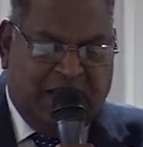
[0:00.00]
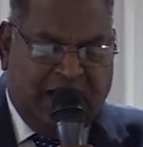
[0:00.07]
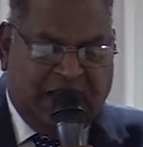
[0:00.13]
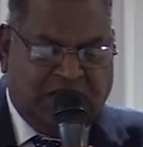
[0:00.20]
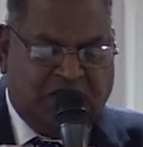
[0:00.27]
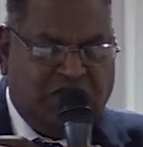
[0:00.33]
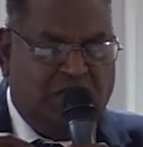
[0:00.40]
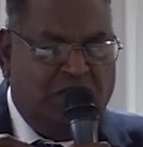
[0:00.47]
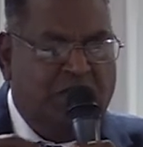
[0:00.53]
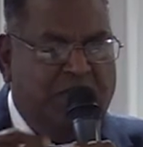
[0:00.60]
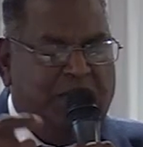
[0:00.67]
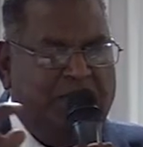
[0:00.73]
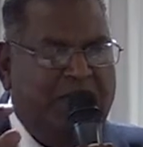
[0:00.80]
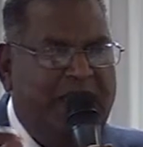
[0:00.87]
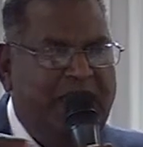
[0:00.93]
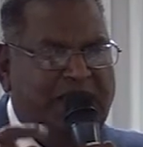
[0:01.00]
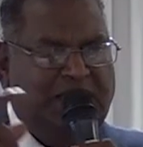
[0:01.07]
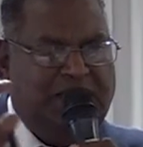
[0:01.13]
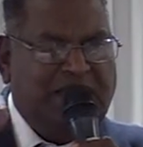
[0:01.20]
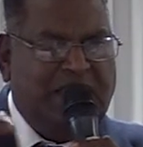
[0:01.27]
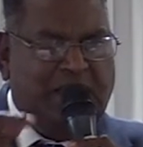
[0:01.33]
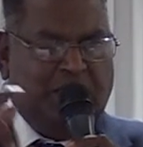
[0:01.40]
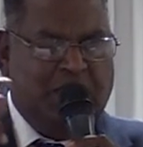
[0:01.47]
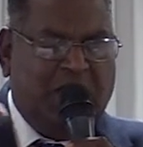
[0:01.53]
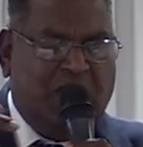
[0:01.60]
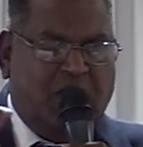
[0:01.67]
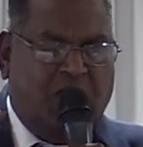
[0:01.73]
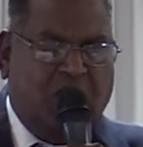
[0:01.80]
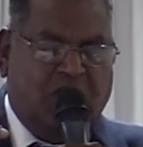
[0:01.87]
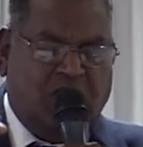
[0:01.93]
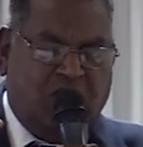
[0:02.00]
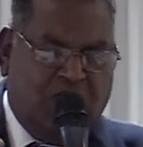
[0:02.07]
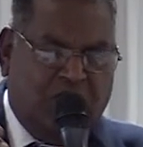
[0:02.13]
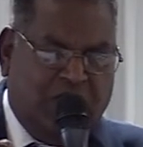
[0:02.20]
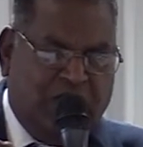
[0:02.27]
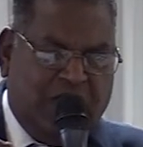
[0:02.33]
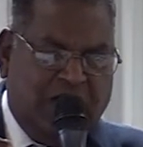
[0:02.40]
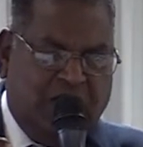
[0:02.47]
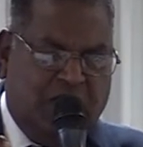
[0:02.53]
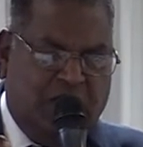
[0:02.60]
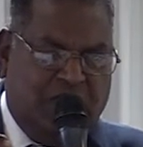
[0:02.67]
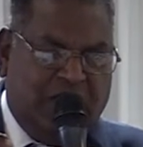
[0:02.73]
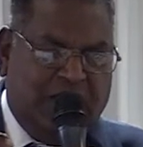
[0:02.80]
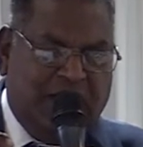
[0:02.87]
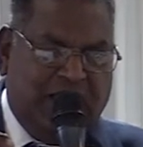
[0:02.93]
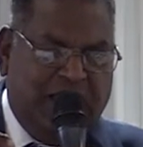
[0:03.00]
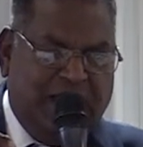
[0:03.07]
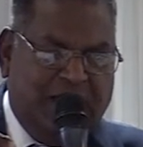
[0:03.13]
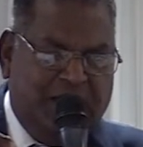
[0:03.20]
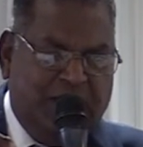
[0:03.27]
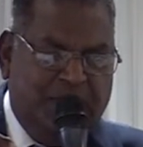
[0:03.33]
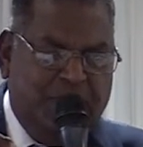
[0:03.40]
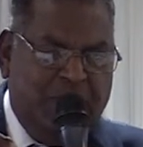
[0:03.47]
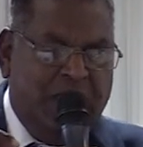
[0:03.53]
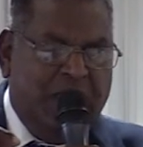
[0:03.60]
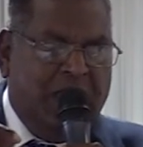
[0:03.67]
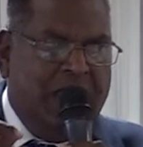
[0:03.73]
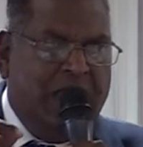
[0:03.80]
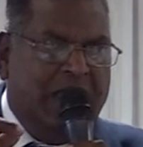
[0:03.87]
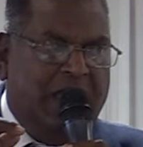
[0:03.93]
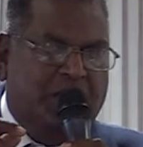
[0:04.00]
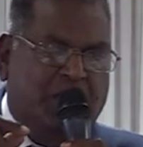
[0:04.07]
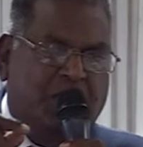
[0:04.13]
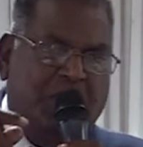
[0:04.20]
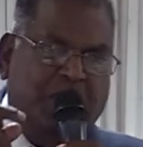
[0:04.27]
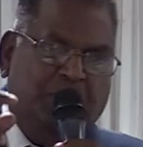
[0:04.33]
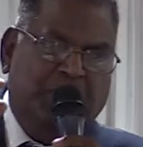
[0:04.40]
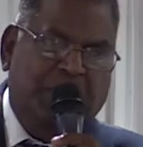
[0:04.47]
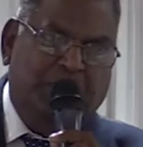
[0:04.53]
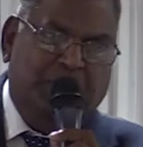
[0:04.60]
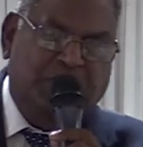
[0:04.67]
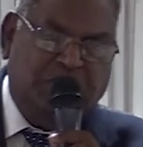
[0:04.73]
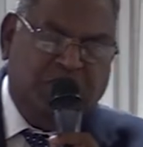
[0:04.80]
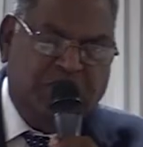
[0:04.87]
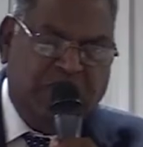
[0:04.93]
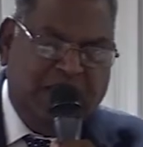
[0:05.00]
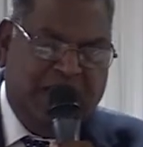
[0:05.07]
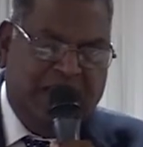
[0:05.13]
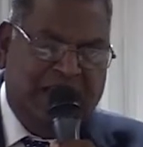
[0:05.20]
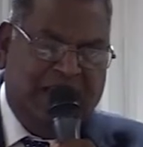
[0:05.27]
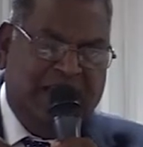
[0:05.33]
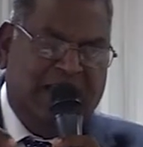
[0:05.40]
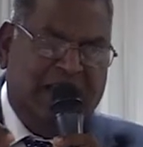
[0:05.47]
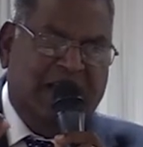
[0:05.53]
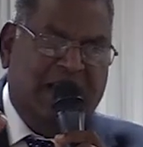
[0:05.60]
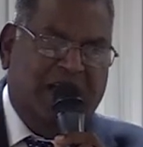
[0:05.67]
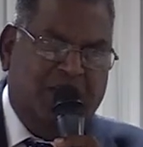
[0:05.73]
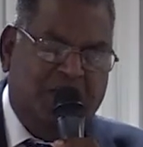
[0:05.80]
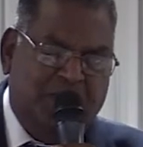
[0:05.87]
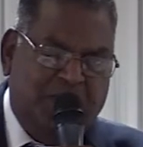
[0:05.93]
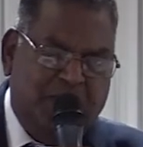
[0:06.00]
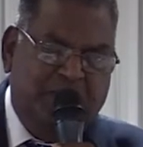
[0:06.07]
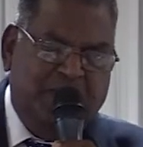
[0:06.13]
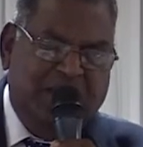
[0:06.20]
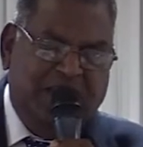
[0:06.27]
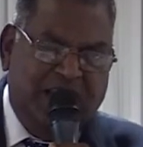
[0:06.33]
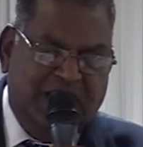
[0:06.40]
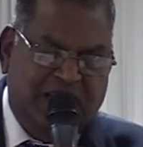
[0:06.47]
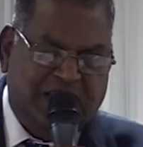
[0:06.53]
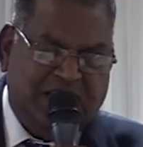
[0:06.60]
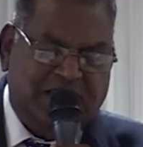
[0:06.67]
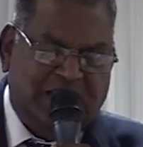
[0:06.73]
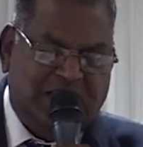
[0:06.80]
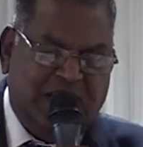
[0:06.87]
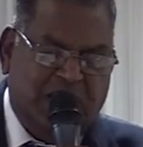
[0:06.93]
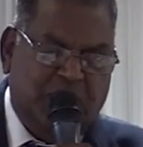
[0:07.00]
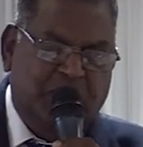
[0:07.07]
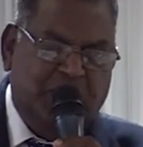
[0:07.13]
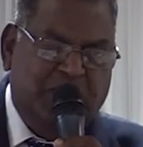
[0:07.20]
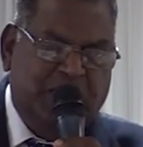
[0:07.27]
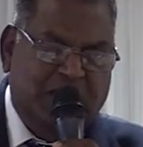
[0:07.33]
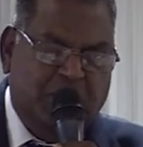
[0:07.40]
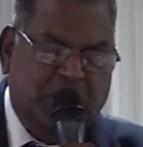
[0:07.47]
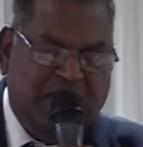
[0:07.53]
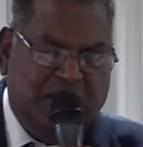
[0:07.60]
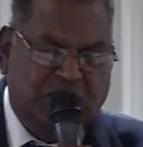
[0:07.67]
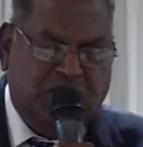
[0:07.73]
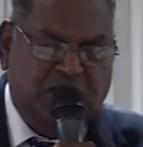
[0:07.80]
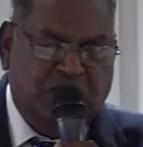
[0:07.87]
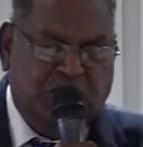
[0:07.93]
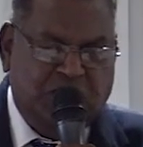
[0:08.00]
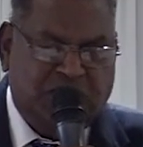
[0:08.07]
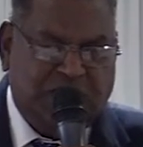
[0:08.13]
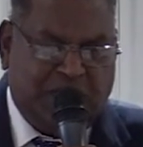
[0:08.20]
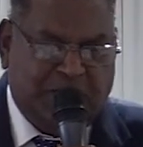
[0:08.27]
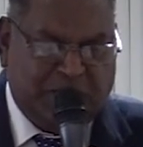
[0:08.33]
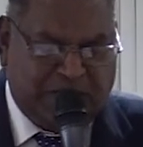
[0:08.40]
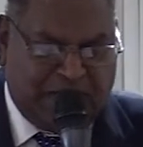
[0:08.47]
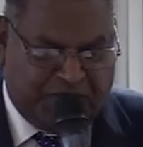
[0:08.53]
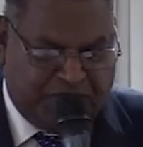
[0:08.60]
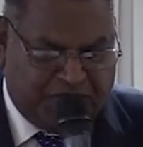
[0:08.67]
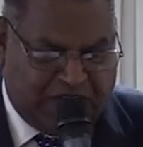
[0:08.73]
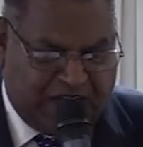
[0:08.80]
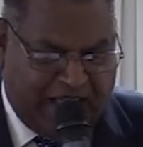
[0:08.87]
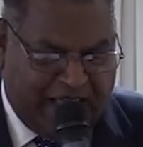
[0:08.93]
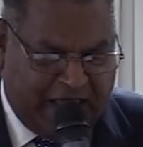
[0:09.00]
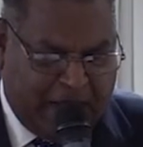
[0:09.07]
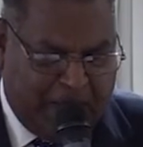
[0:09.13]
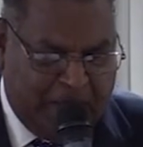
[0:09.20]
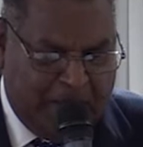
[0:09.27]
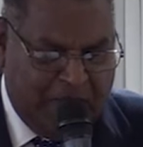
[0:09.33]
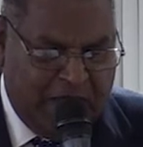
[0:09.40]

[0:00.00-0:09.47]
And so we play the same record over and over again. And we want people to hear how we've been hurt and how we've been going through some tough time.